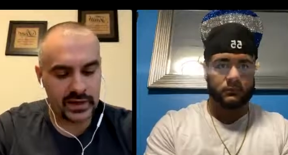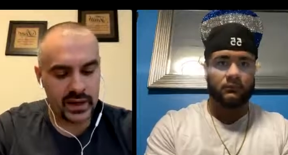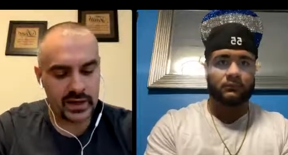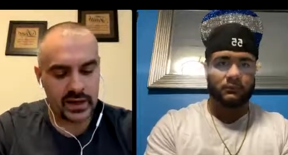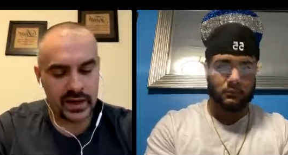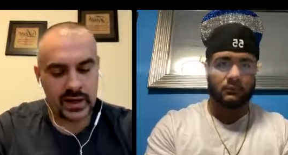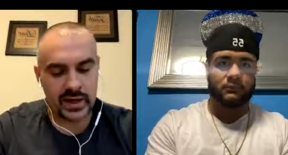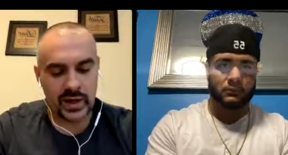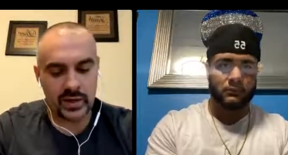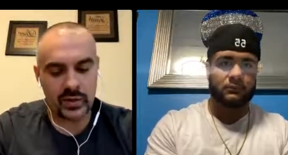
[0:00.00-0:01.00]
Speaker 1: that, you
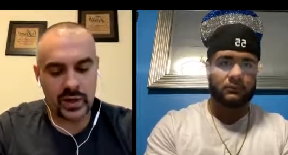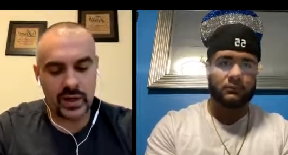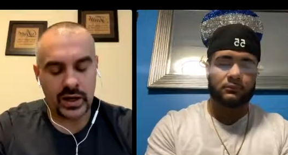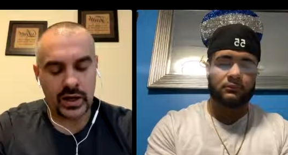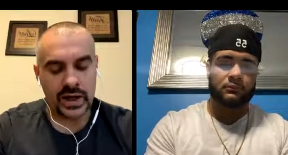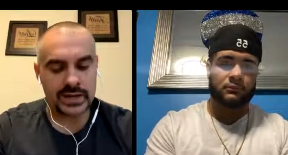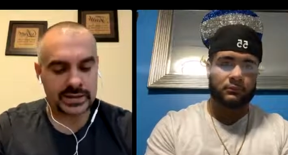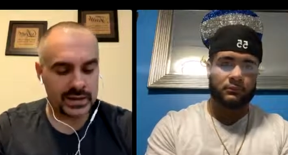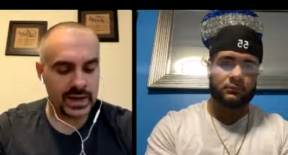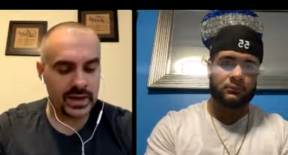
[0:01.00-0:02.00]
know, uh, as
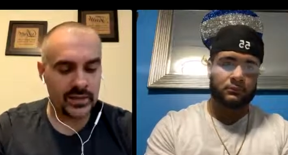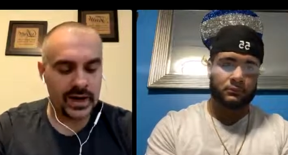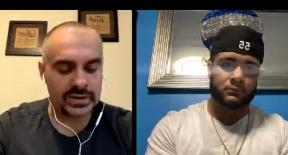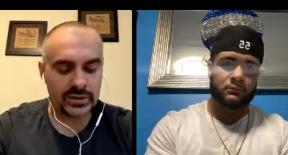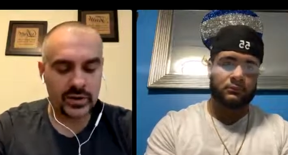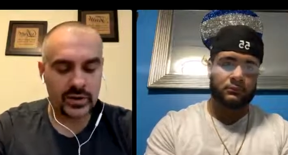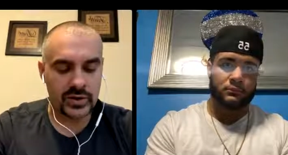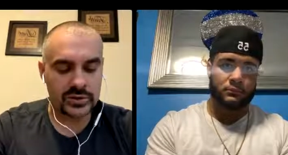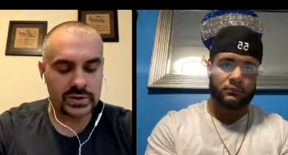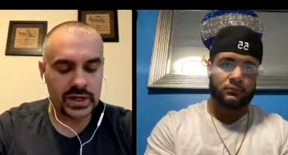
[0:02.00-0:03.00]
Ken
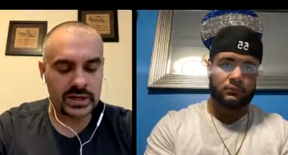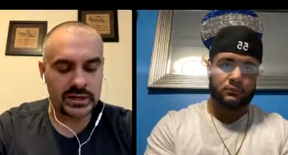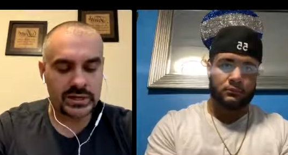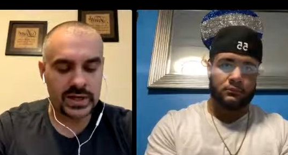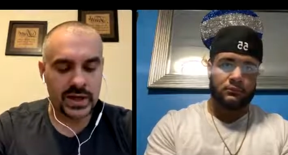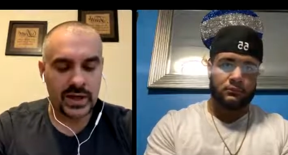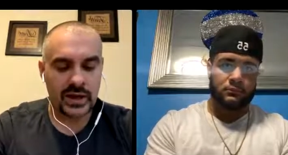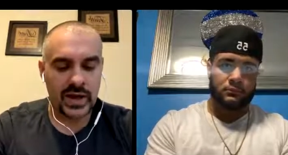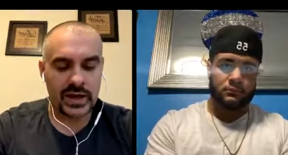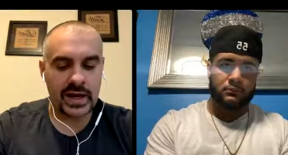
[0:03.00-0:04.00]
Niumatalolo says
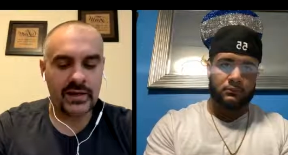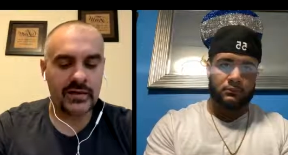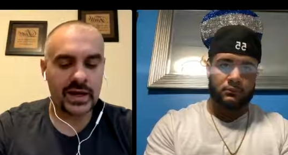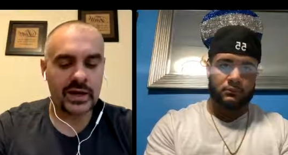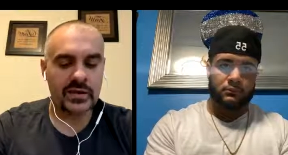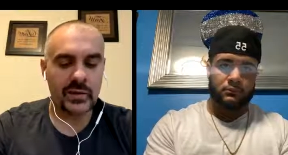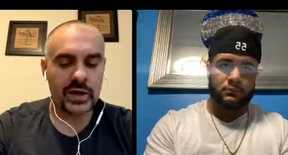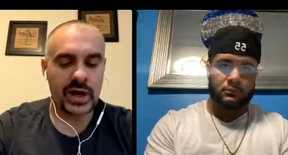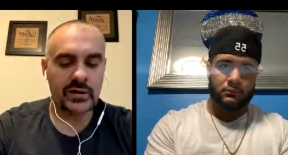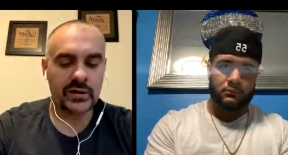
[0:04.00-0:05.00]
at Navy, that we're
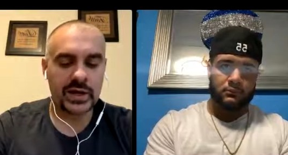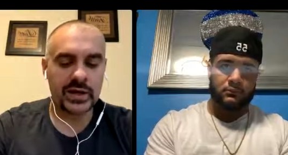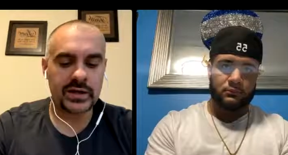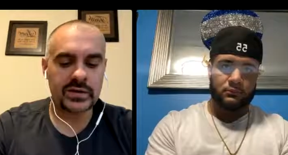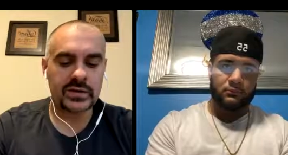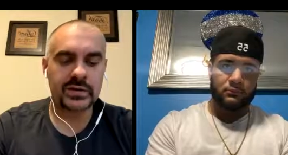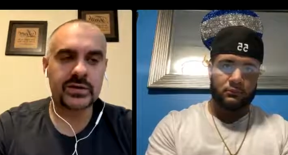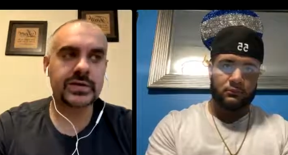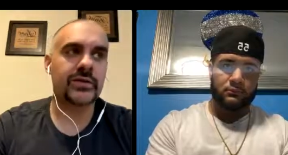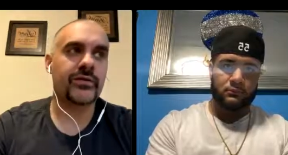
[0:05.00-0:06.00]
not looking
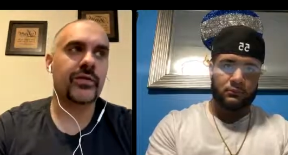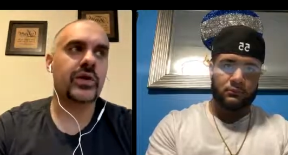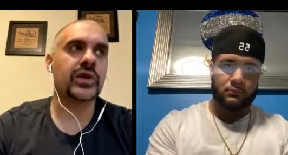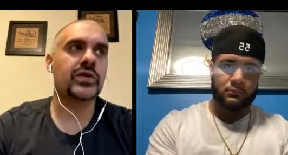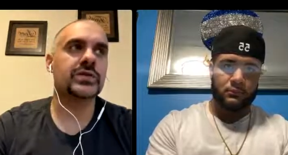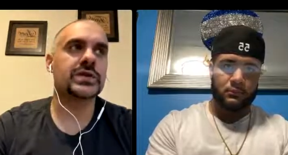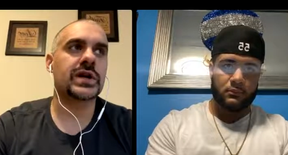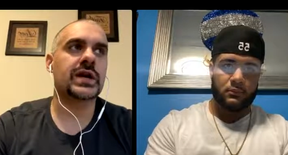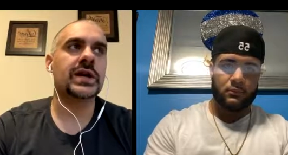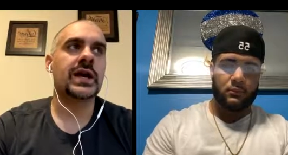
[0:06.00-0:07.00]
to, for you
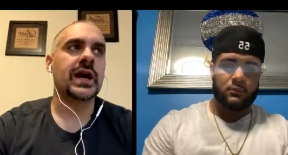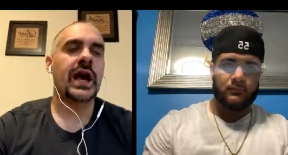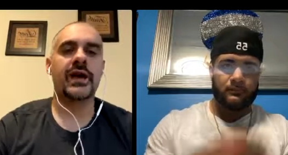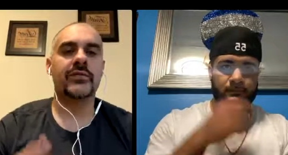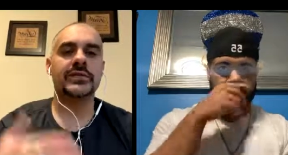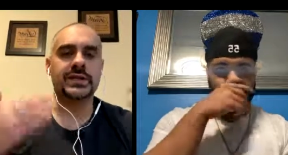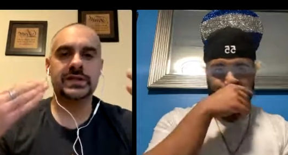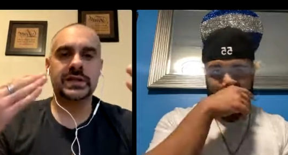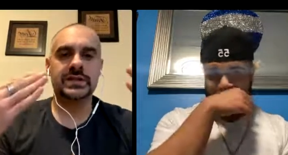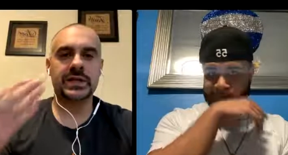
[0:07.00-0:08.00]
to have
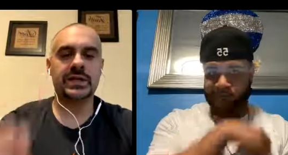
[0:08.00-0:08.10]
success the